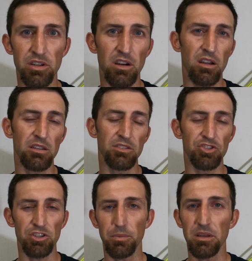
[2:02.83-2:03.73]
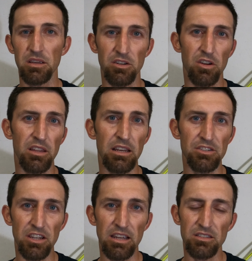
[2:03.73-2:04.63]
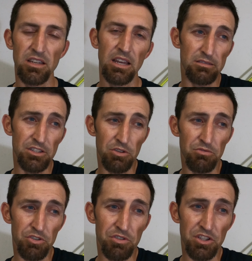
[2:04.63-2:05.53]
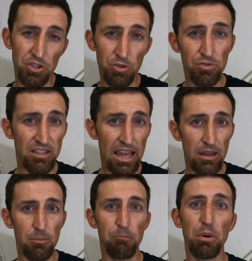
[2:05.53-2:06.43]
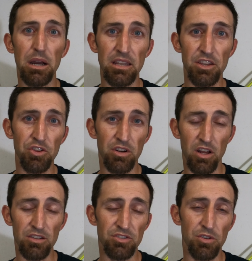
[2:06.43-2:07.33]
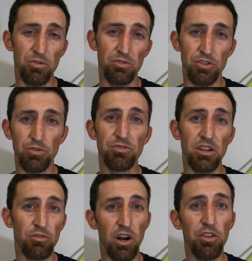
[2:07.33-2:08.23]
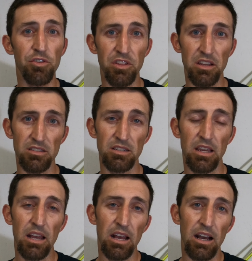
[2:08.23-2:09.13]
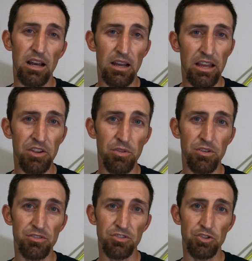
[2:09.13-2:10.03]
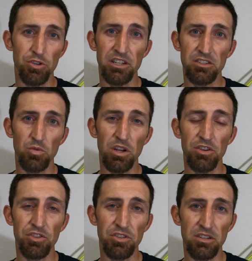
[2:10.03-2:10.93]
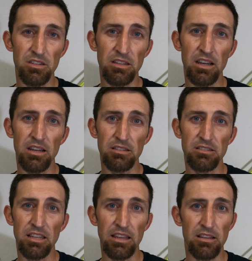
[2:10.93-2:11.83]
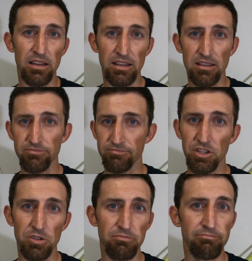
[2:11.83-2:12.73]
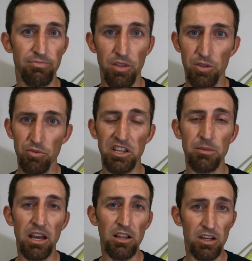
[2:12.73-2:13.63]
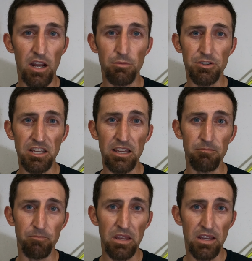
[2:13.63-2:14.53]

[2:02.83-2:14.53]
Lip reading: on and shipping and all that jazz. You know, you can use that, but you can also do several other things. I know there's a trick as well. You can take 3M helicopter tape,